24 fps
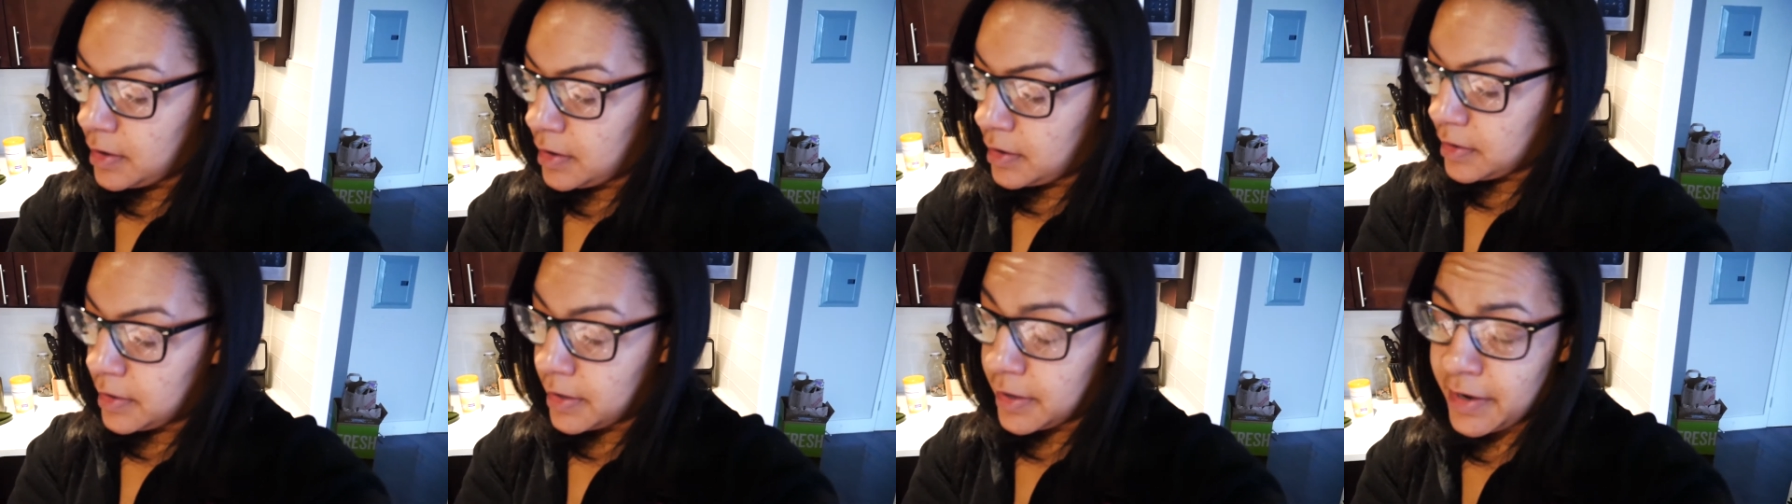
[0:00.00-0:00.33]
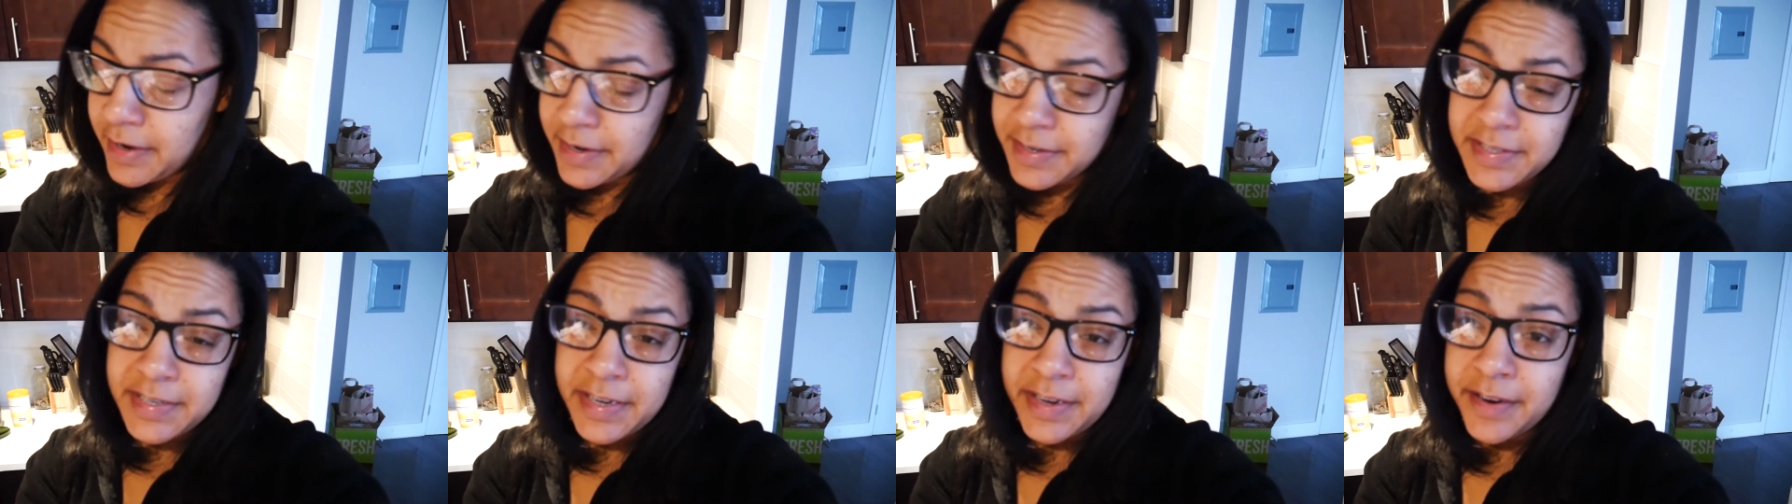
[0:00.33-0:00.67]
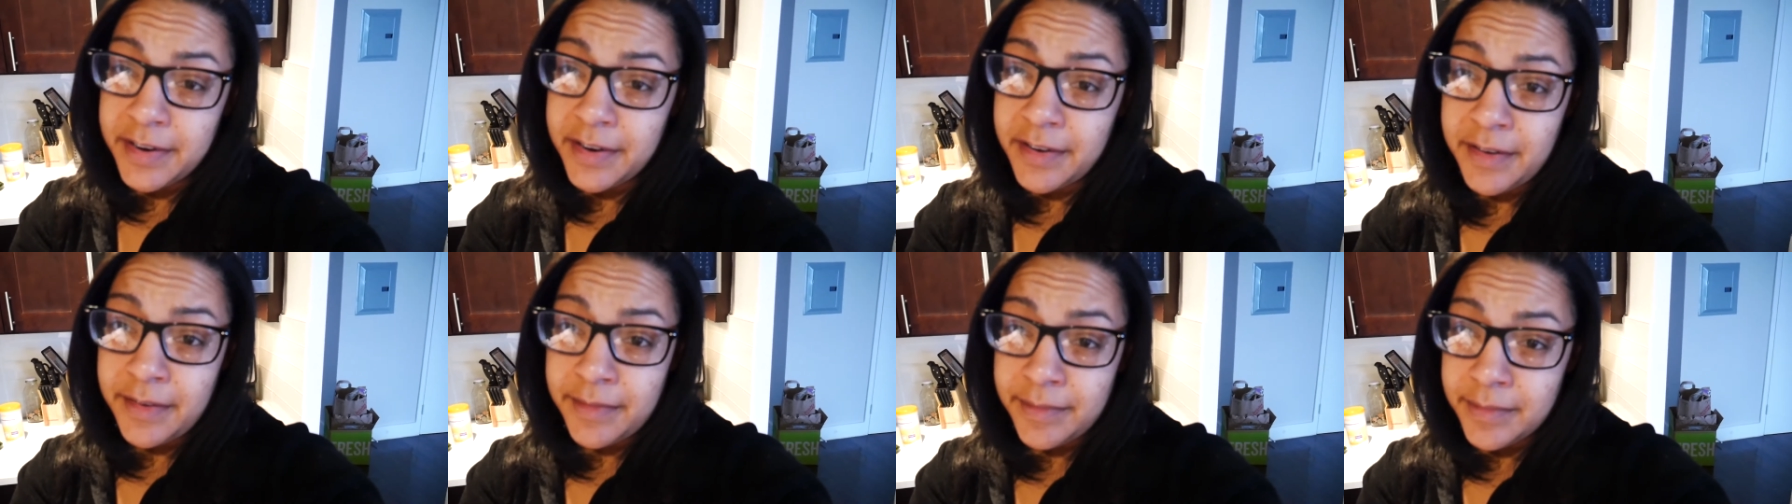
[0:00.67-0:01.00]
Like I
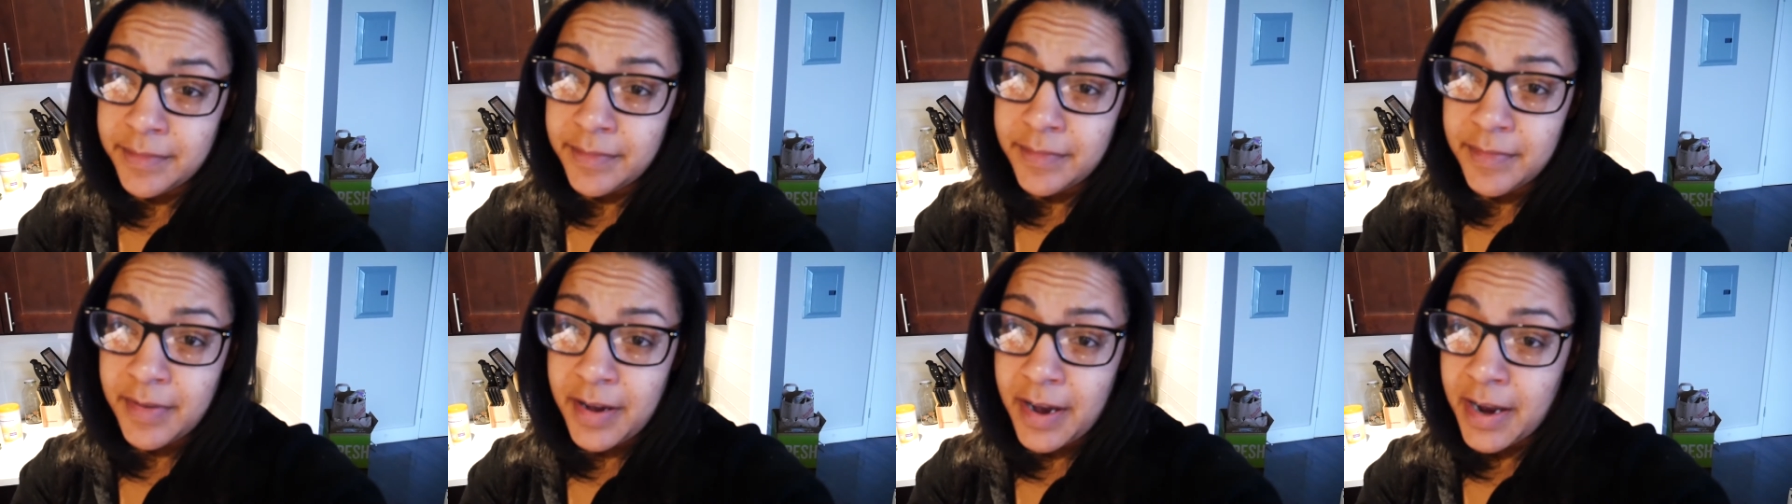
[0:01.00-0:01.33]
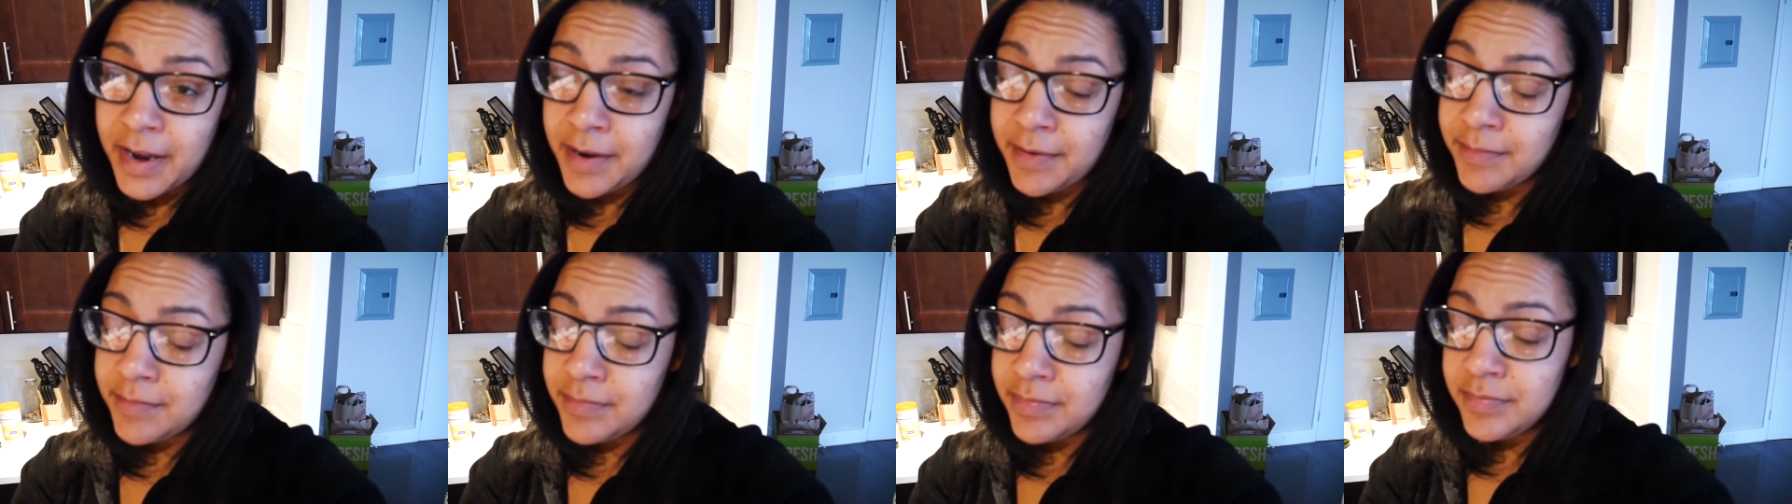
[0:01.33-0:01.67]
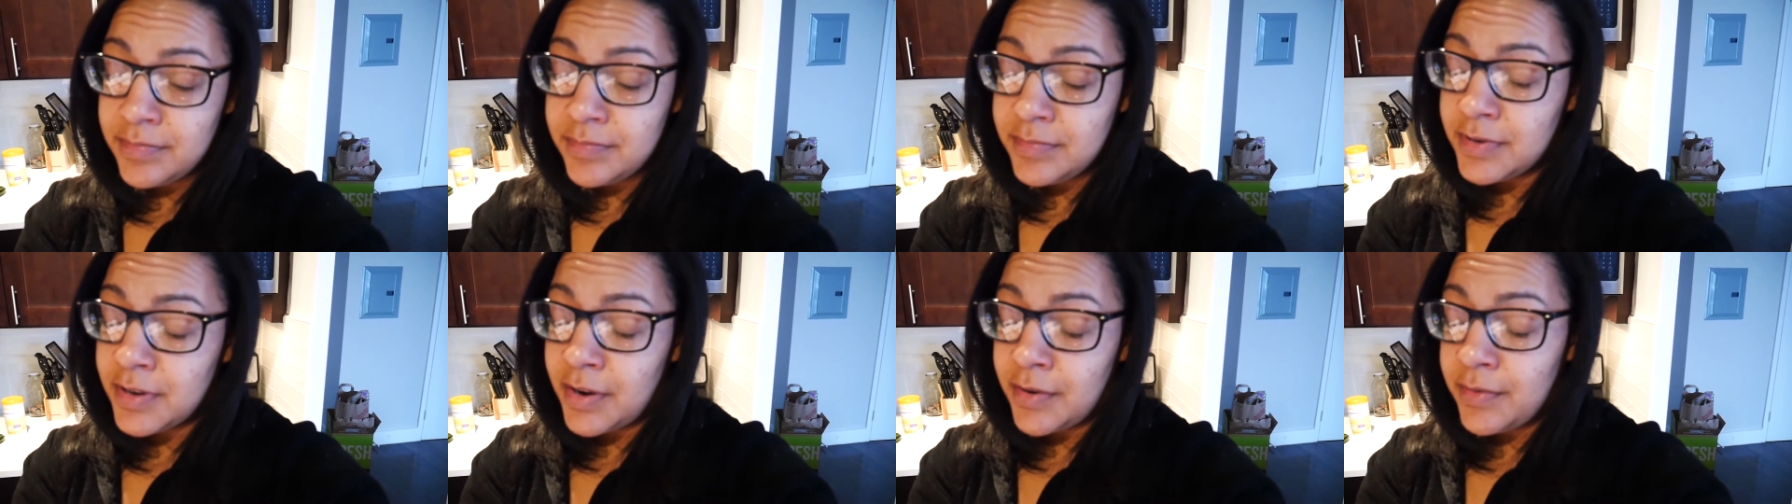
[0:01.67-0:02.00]
said, I
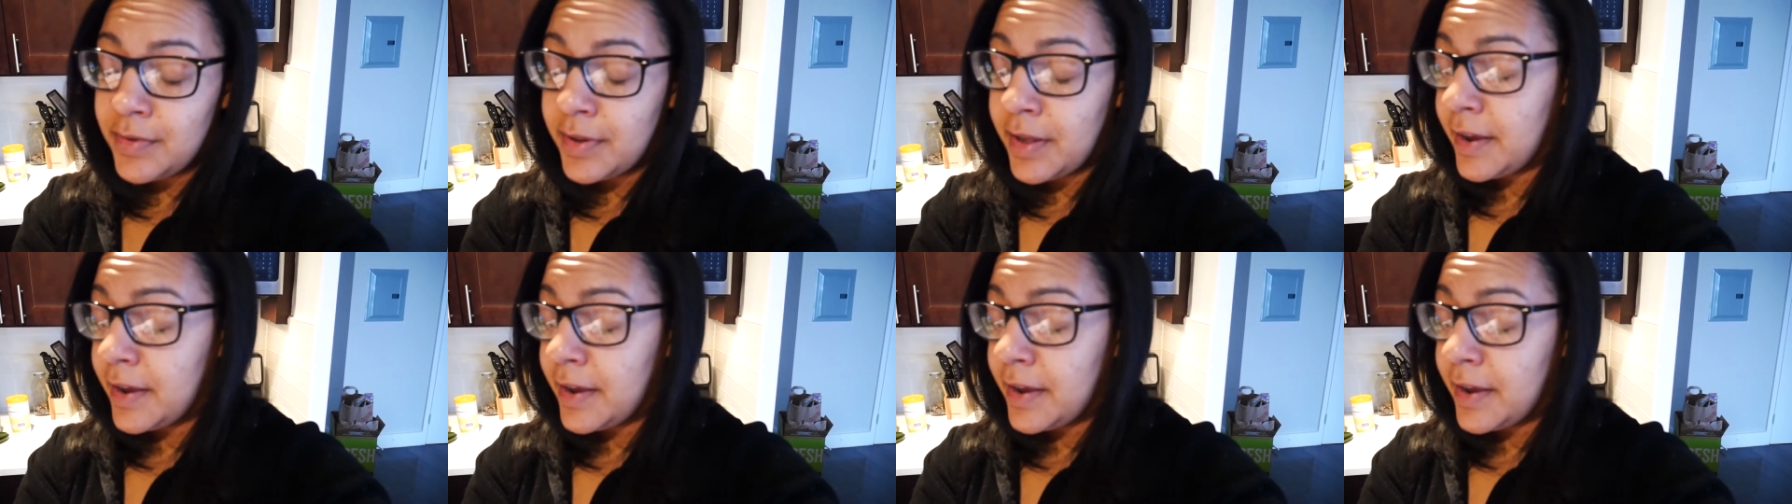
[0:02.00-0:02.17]
don't